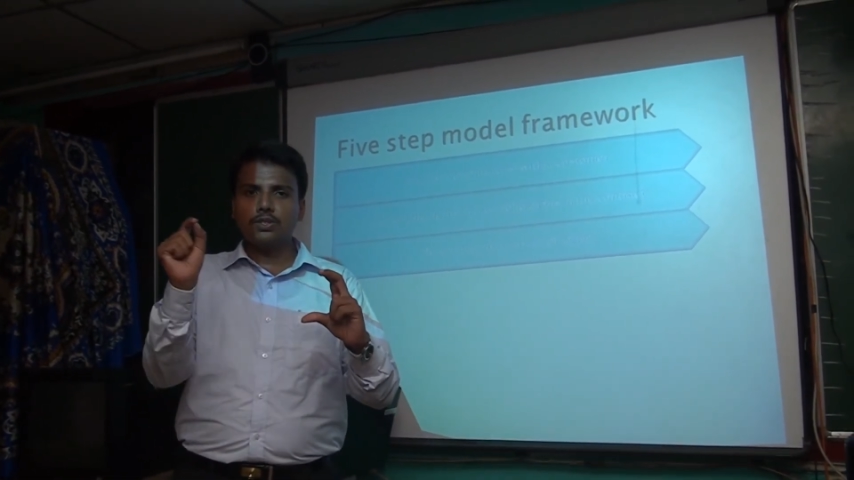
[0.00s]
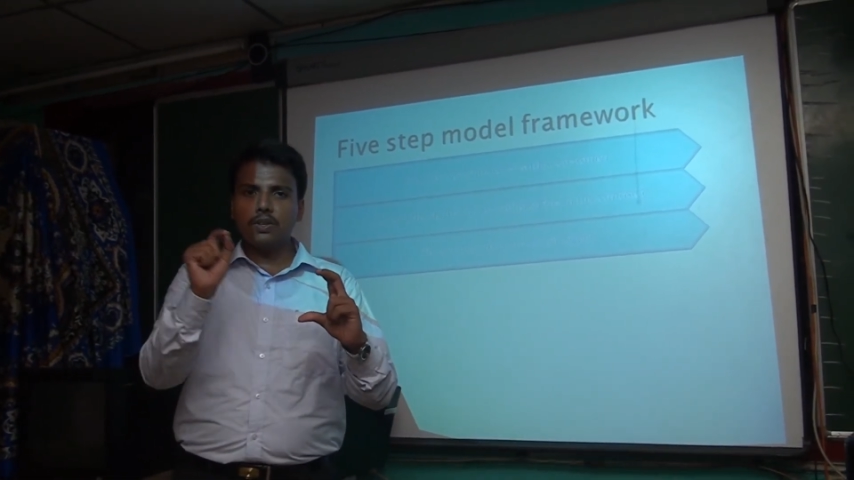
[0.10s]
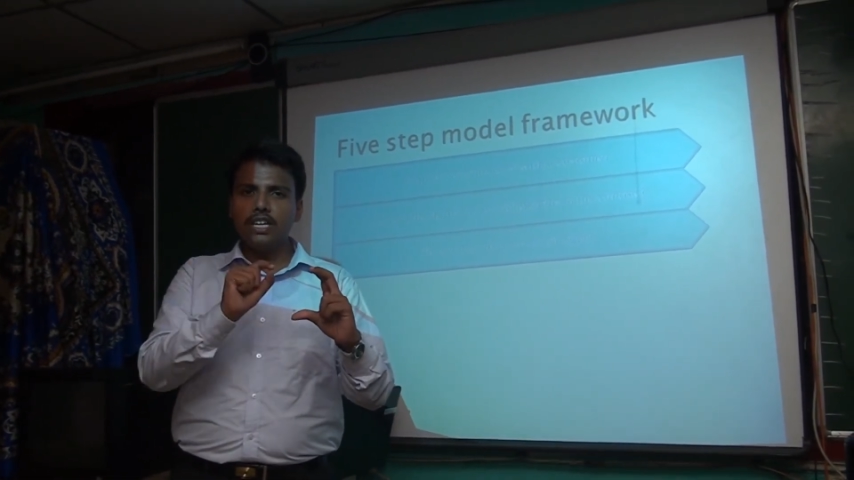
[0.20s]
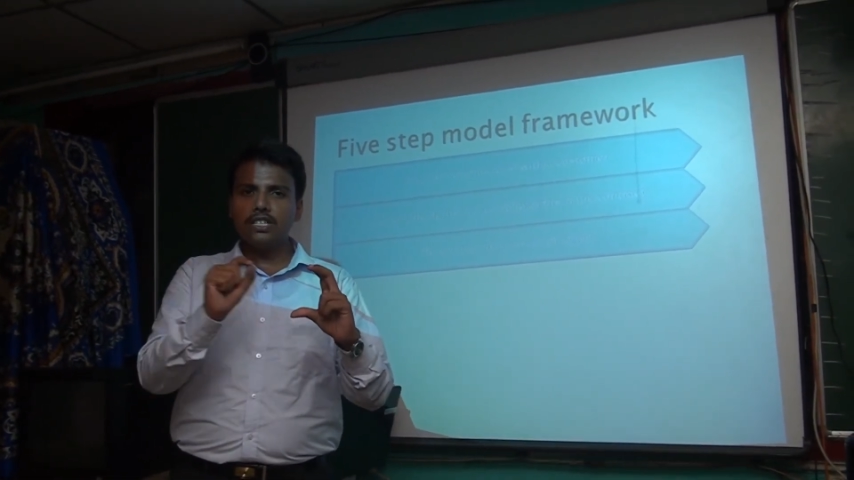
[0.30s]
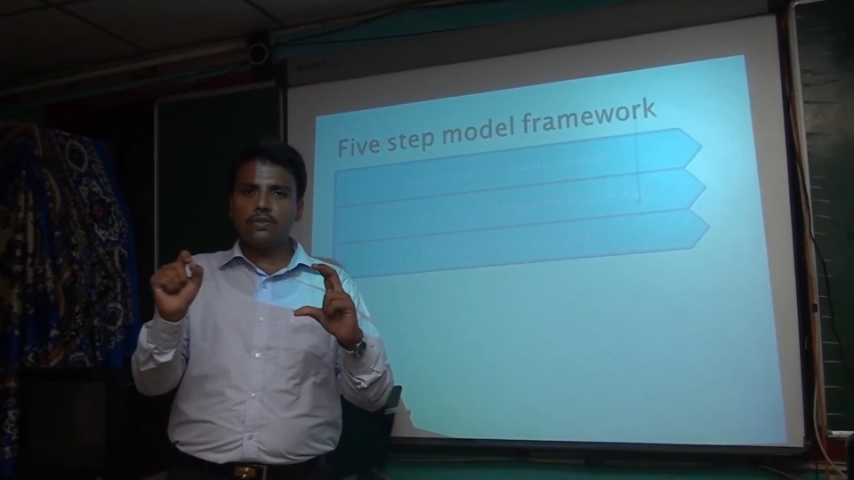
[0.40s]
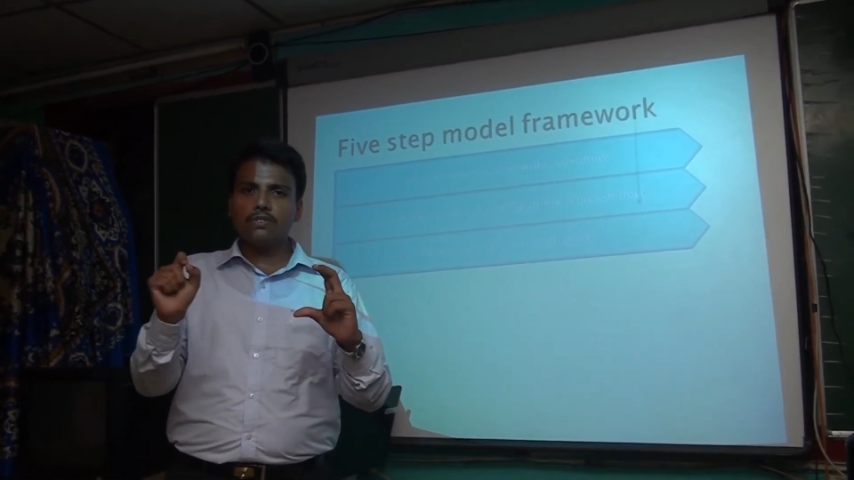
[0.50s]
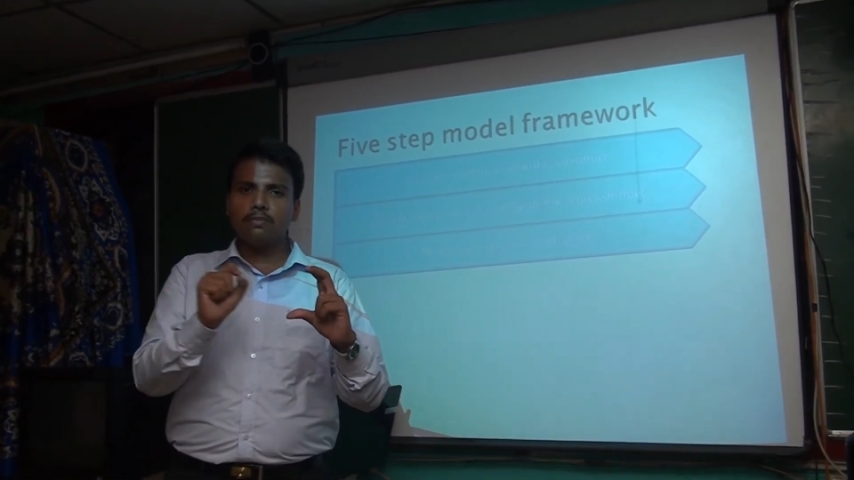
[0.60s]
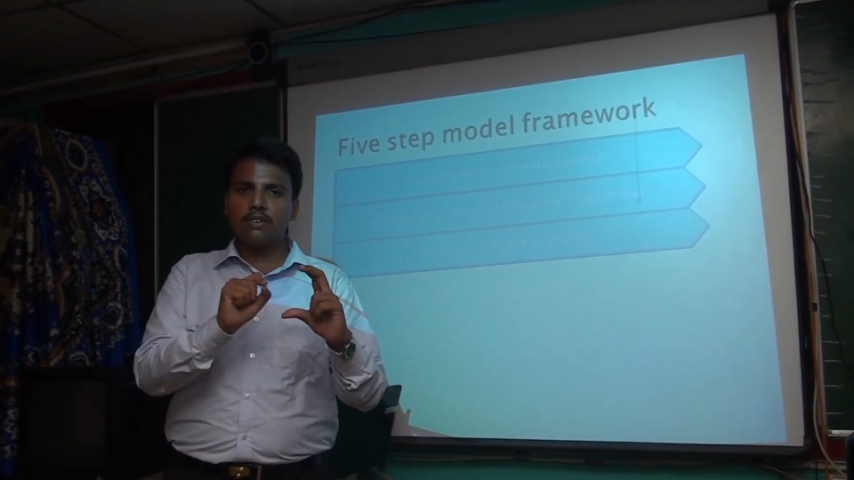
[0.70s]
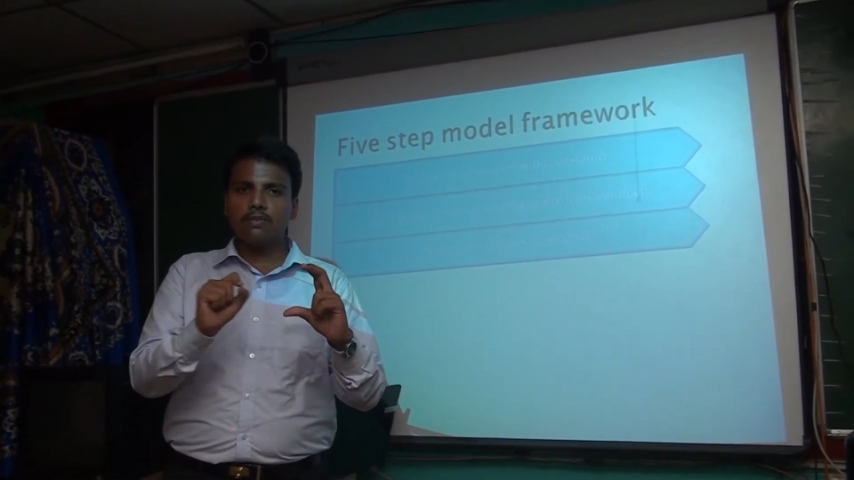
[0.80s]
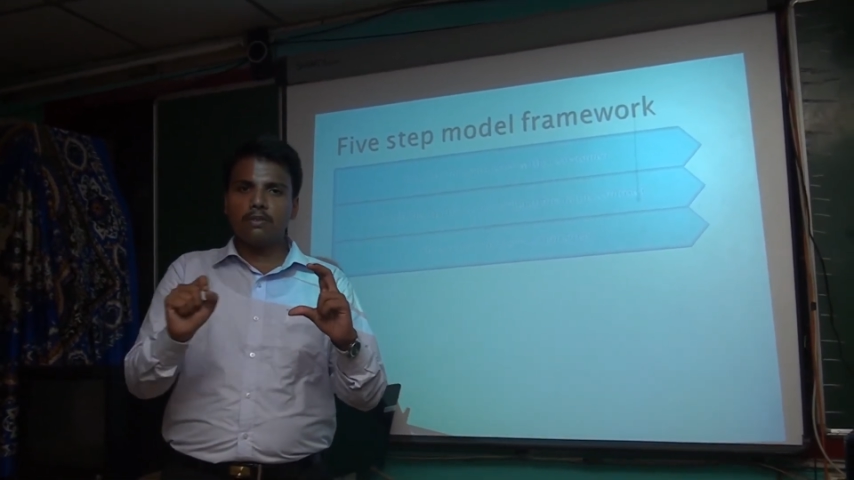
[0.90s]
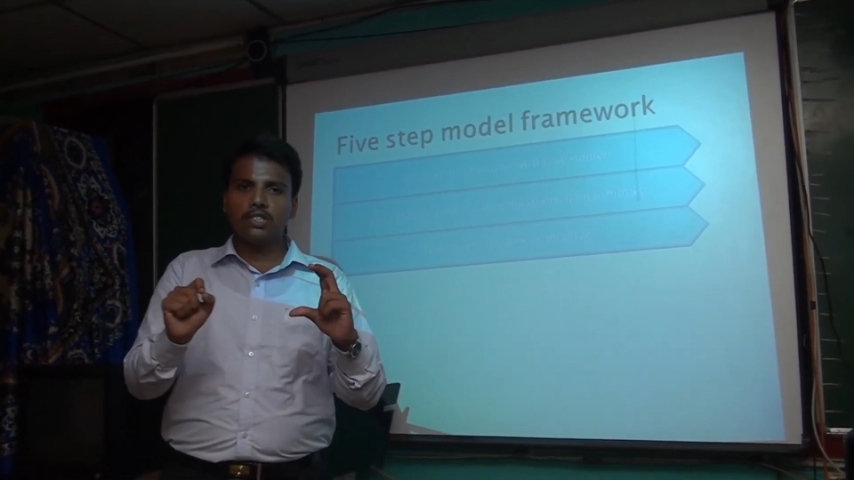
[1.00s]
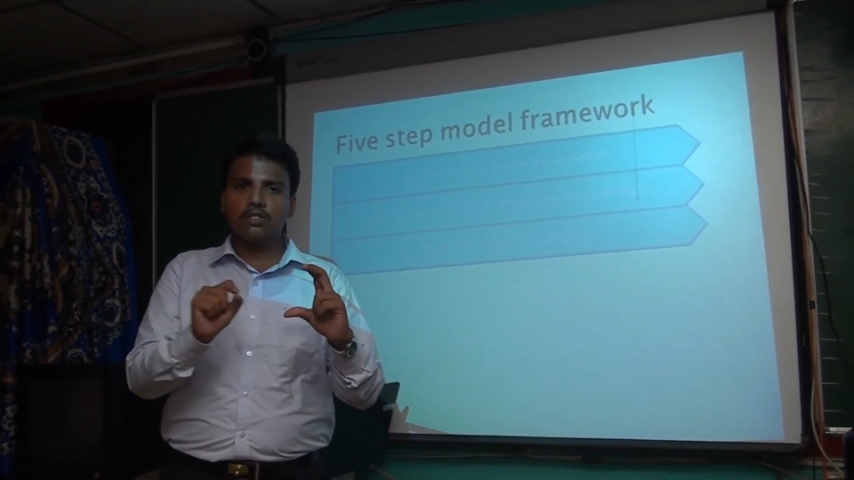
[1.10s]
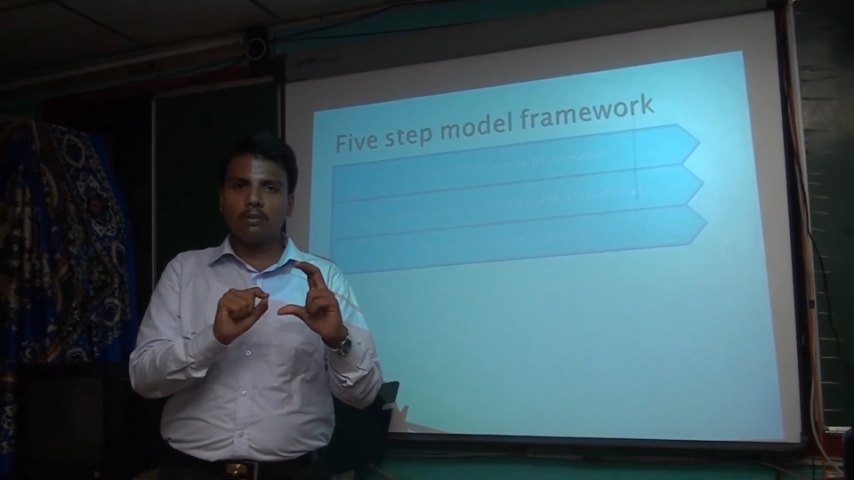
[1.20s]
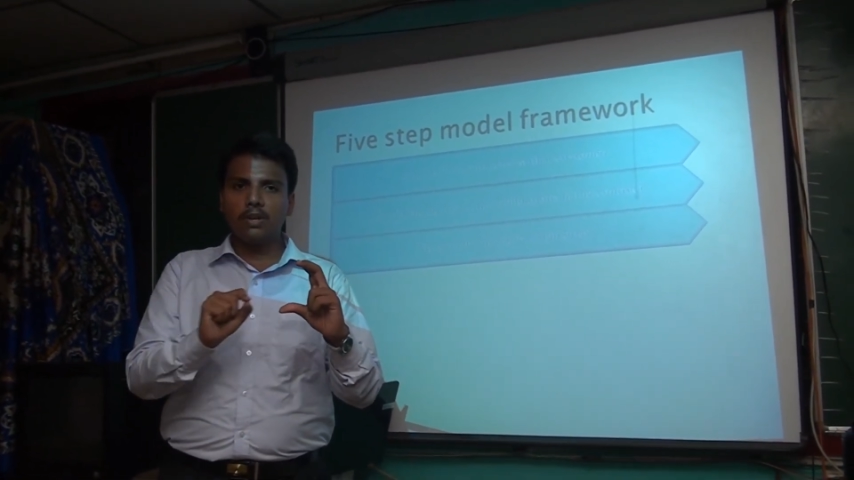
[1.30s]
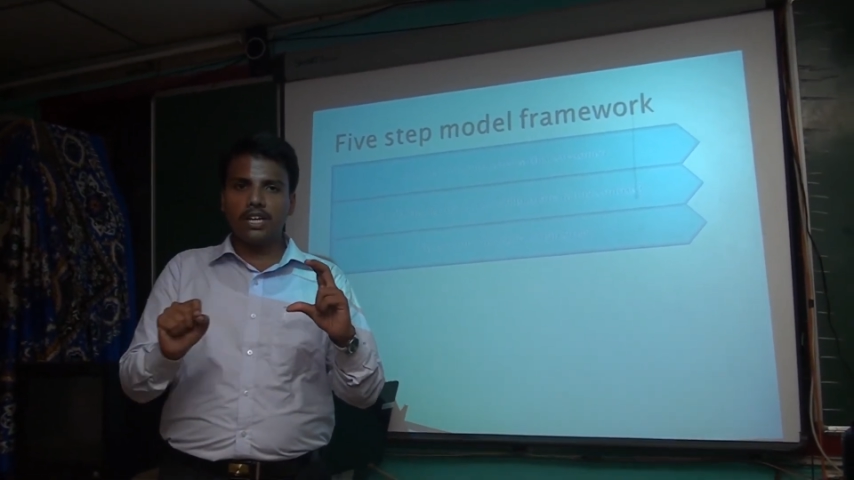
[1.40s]
to each of the performance
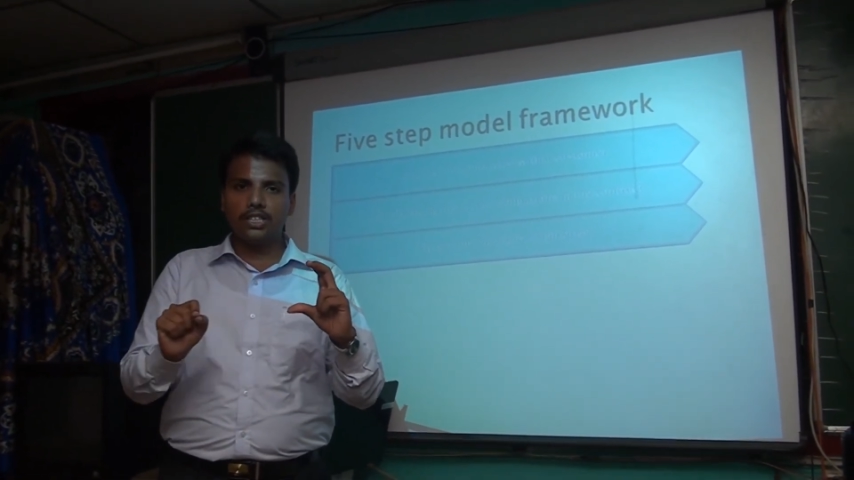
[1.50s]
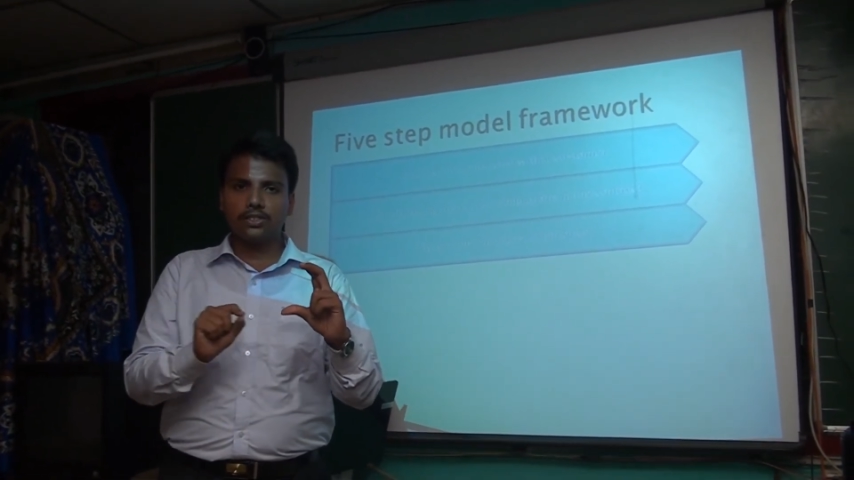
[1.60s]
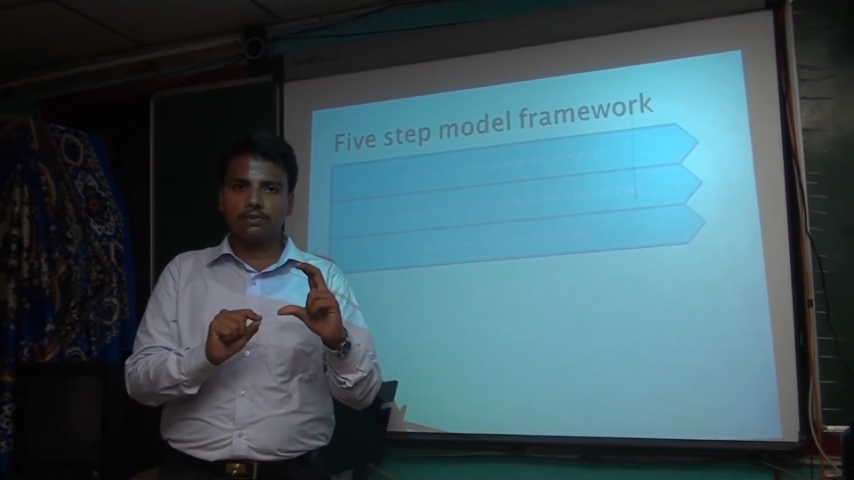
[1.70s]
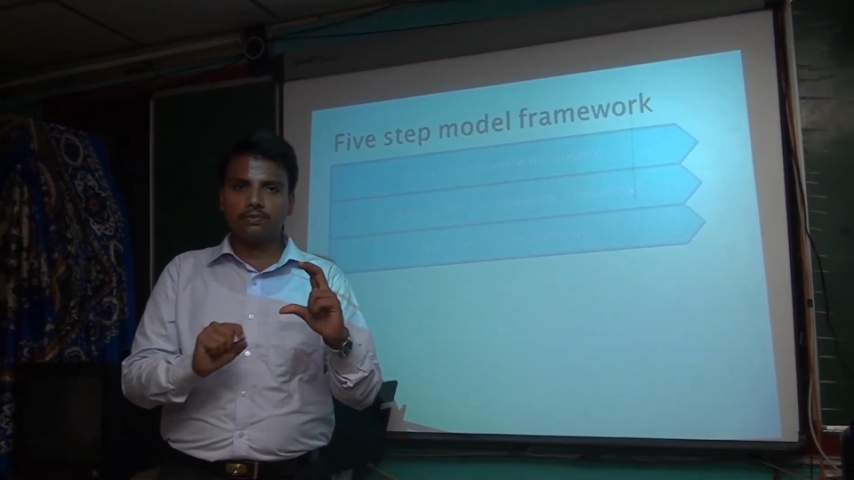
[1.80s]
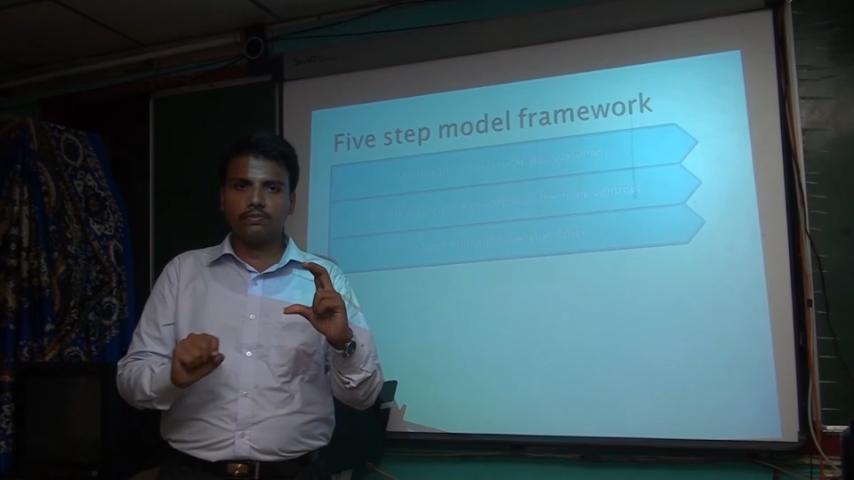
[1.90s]
obligations.